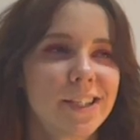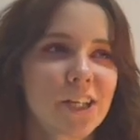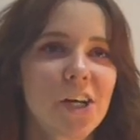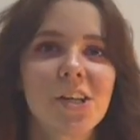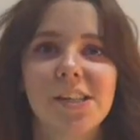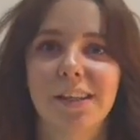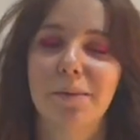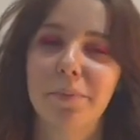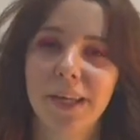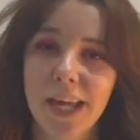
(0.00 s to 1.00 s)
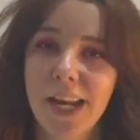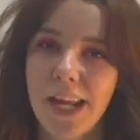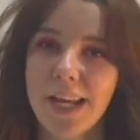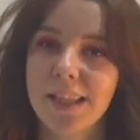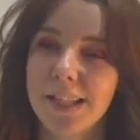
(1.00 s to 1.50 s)
the girls in the
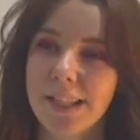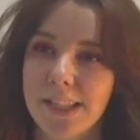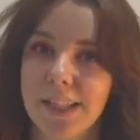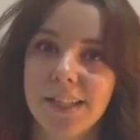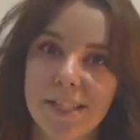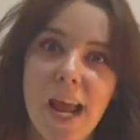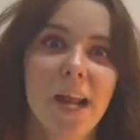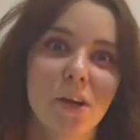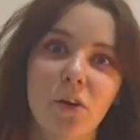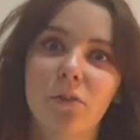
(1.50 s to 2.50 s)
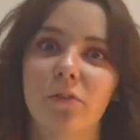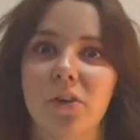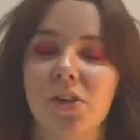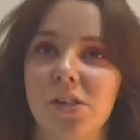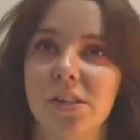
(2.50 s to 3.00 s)
beginning, that the 10-year-old
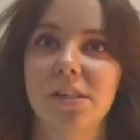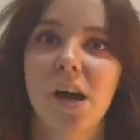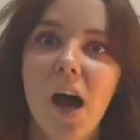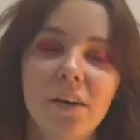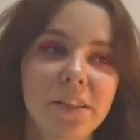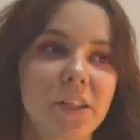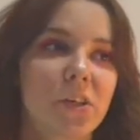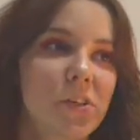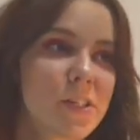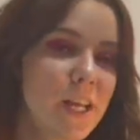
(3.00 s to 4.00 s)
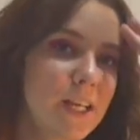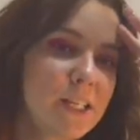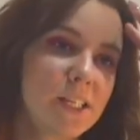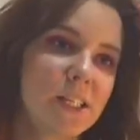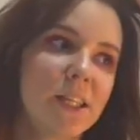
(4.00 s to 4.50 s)
versions of the girls, they
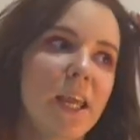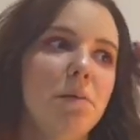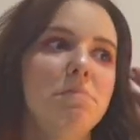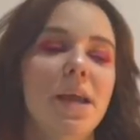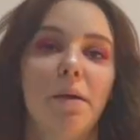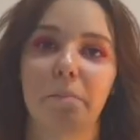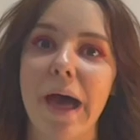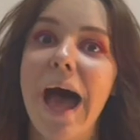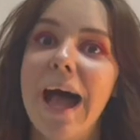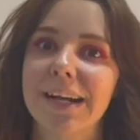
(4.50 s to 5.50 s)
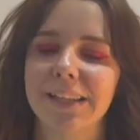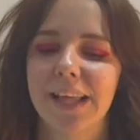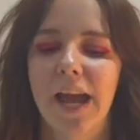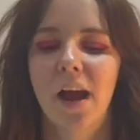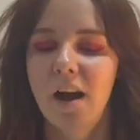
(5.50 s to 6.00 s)
they made a pact
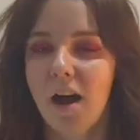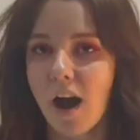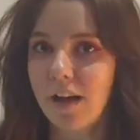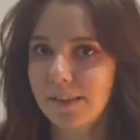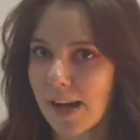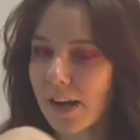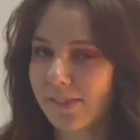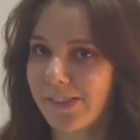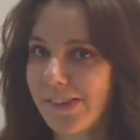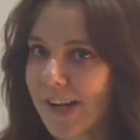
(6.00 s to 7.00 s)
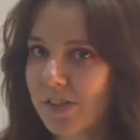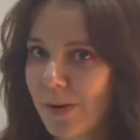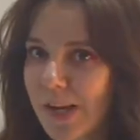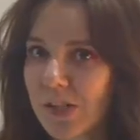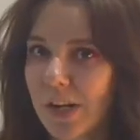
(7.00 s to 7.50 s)
that on the night of the
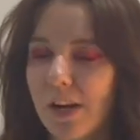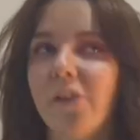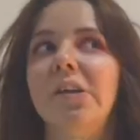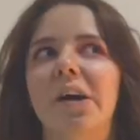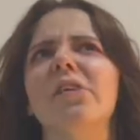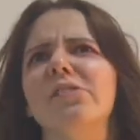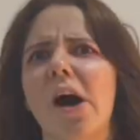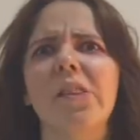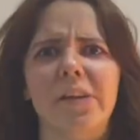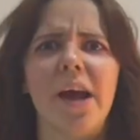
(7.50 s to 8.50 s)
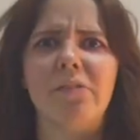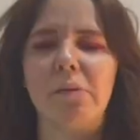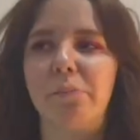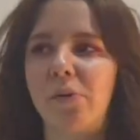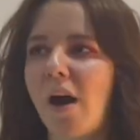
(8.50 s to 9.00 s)
graduation, on the, on the night
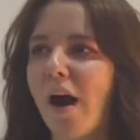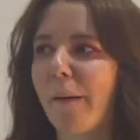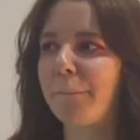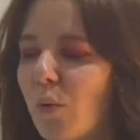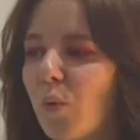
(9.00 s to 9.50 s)
of the prom,